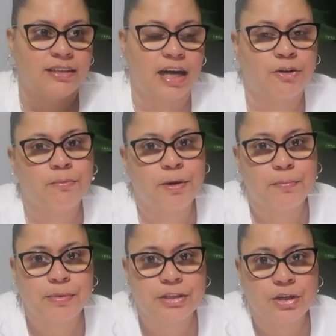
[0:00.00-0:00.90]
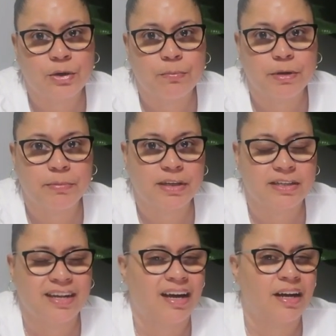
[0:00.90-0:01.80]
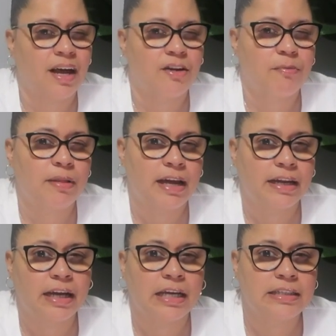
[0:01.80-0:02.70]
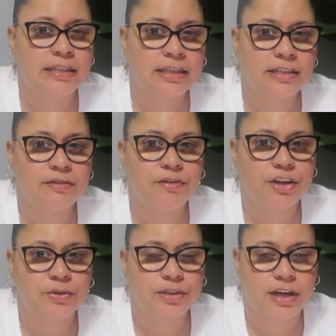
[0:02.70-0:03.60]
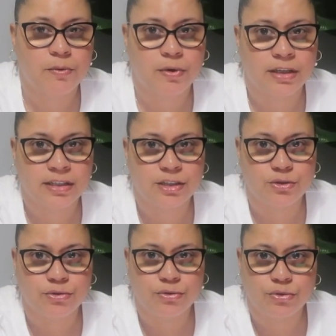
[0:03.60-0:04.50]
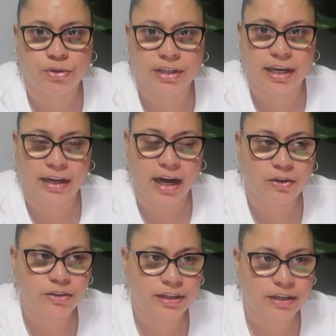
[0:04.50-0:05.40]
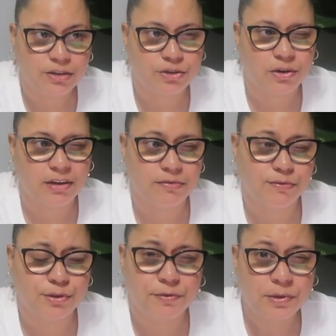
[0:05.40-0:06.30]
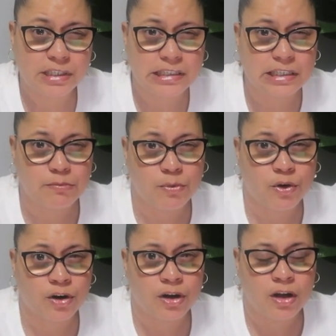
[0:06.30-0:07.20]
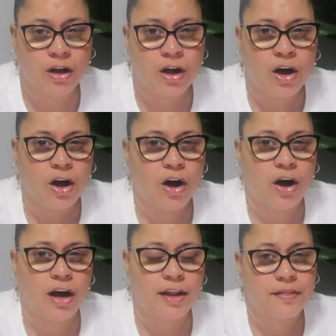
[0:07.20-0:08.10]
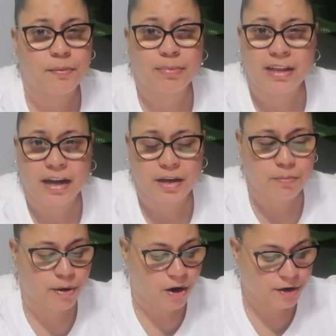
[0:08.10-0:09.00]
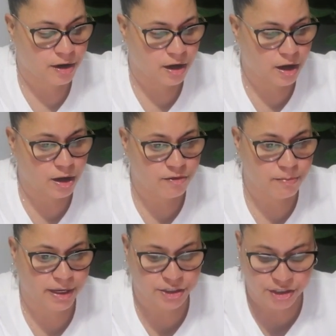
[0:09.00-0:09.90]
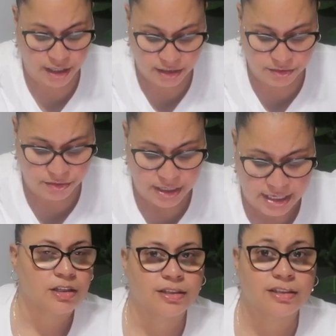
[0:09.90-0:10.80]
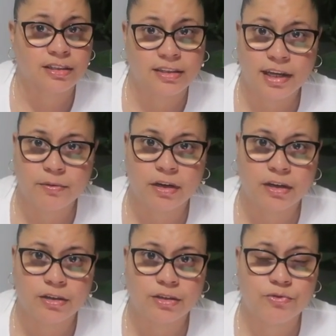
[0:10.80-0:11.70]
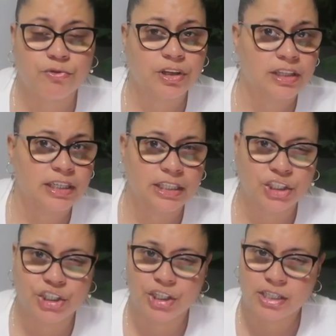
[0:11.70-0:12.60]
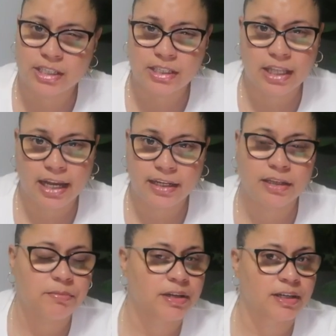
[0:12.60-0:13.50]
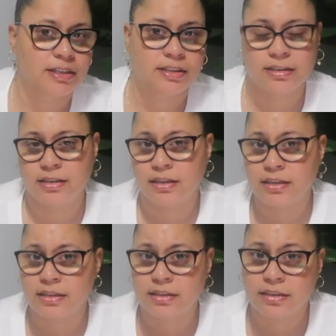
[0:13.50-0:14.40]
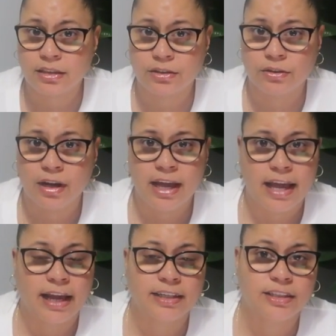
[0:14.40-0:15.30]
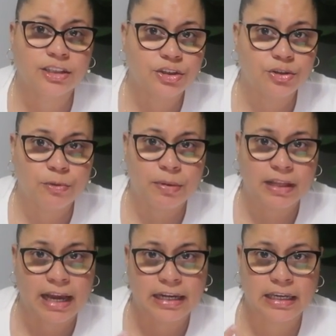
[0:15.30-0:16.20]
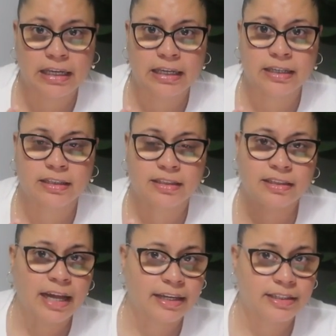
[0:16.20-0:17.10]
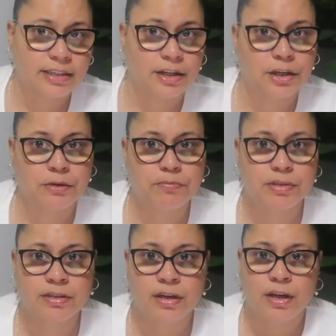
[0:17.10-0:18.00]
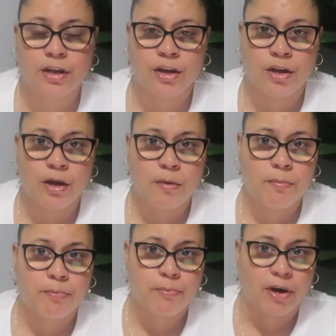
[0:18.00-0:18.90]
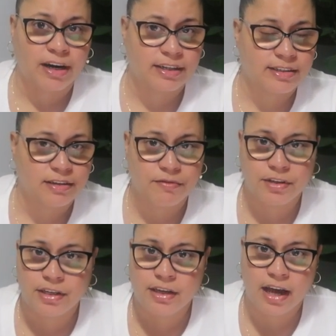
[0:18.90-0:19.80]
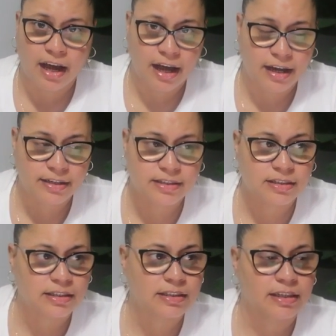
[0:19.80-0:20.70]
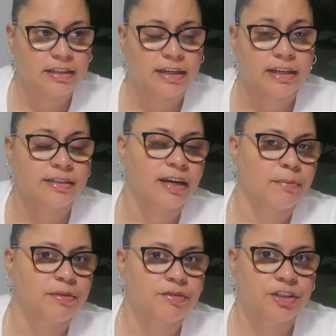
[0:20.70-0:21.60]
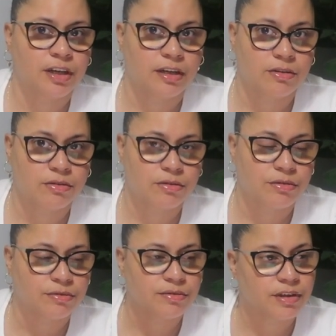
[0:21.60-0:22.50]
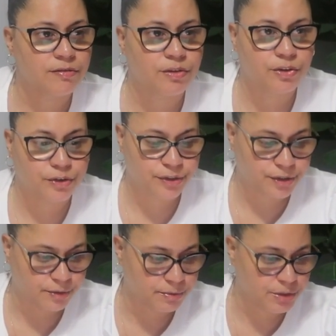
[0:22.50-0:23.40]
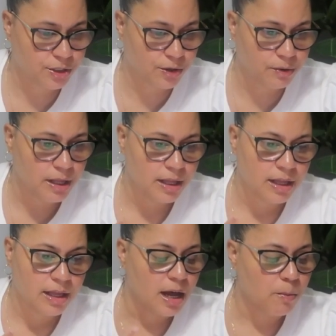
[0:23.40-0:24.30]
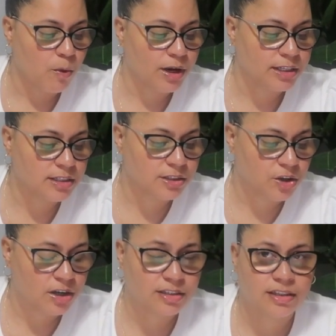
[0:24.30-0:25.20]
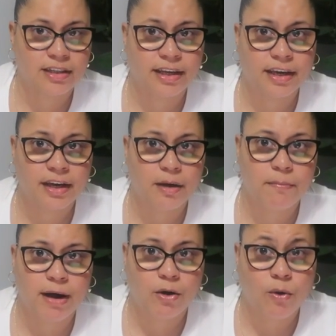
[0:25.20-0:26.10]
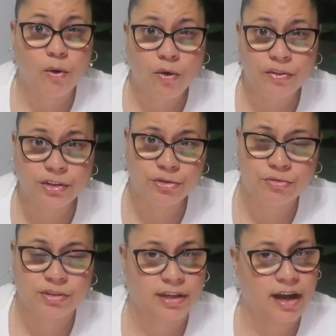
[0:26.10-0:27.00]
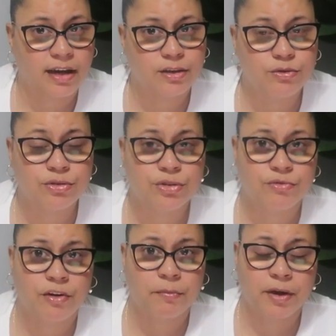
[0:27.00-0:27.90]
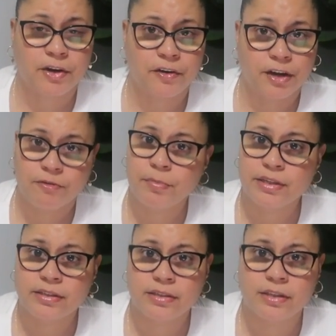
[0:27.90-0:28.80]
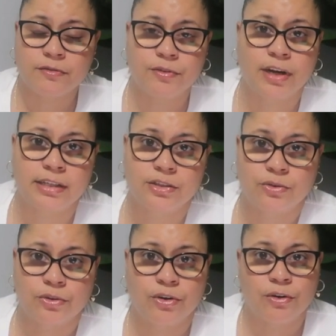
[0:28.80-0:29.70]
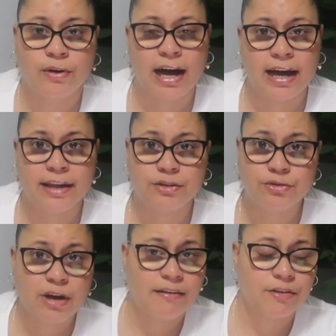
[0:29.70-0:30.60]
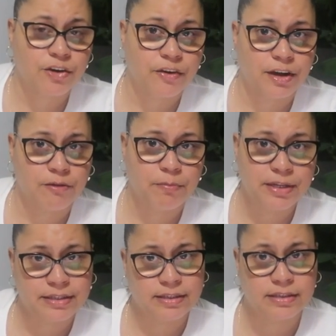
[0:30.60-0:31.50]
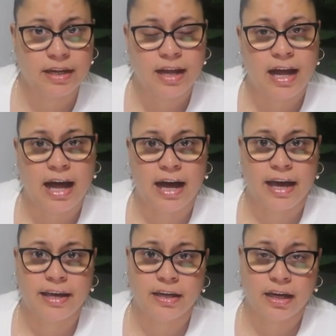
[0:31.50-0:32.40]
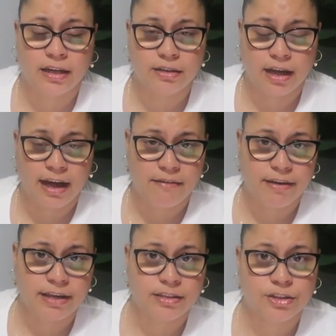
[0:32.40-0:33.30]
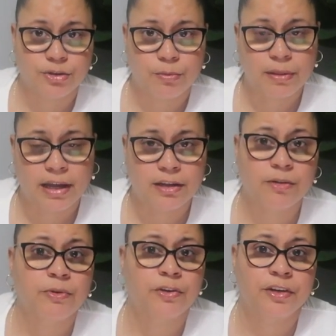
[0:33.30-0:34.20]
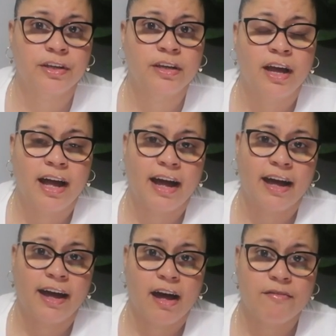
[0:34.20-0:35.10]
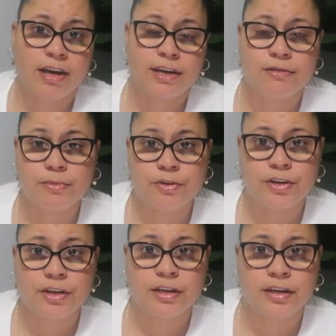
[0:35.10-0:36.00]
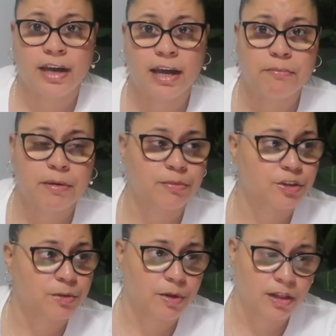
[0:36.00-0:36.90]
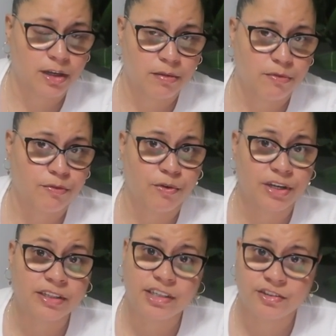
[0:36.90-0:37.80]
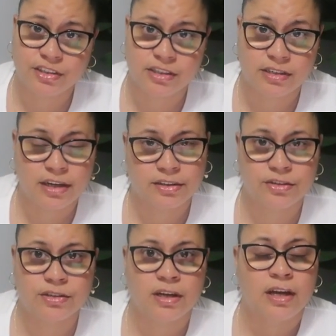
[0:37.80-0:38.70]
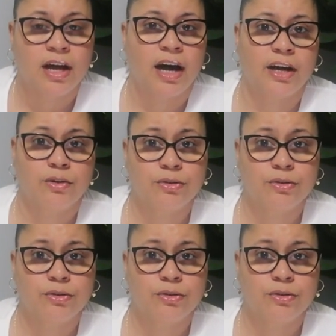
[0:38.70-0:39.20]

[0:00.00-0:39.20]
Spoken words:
not on purpose though, but because I had a lot of planning ideas and videos that I wanted to get out there. So I'm focusing more on the planning part of my channel. So today we're gonna reel it in just slightly because this is still a digital planning, tech tips, productivity hacks, things like that type of channel. If you know, you know. So I wanted to talk today about all the tools that I use to run my creative business. If you guys don't know, I do have a creative business. I have a digital planning community. I have a community and membership club for interior designers. I